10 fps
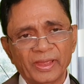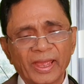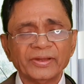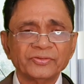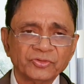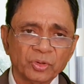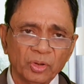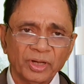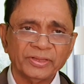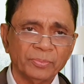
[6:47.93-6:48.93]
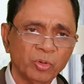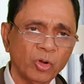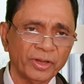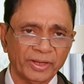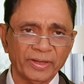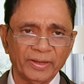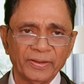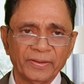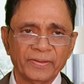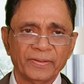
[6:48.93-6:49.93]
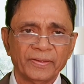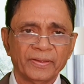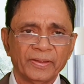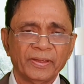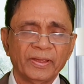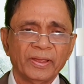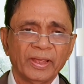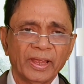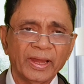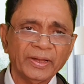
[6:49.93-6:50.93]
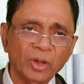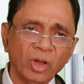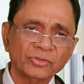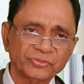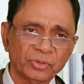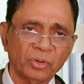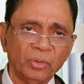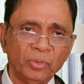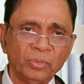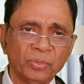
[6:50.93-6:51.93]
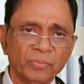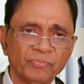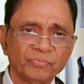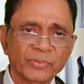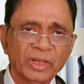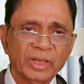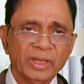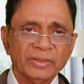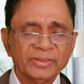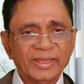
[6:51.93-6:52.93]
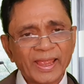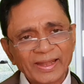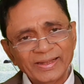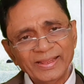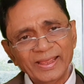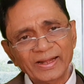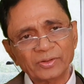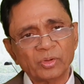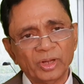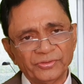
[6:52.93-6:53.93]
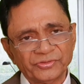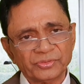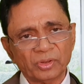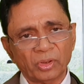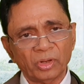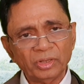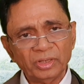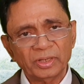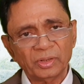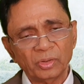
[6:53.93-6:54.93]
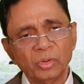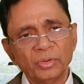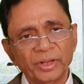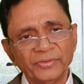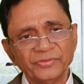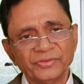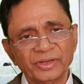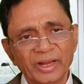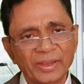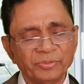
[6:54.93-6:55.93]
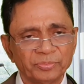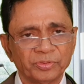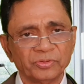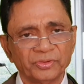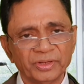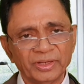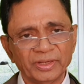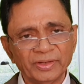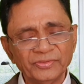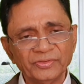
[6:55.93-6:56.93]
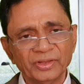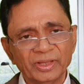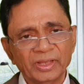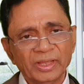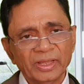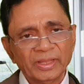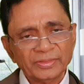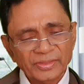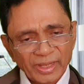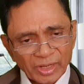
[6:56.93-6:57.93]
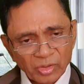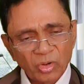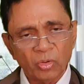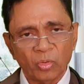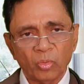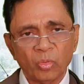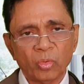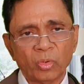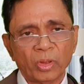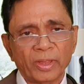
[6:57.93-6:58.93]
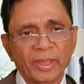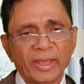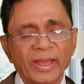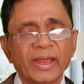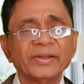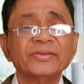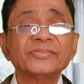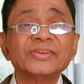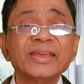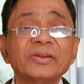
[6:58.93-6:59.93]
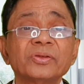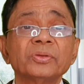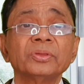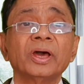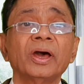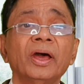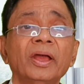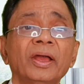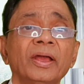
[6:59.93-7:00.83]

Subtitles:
and stored in the body. And also the LDL cholesterol, low density lipoproteins, they go and stick to the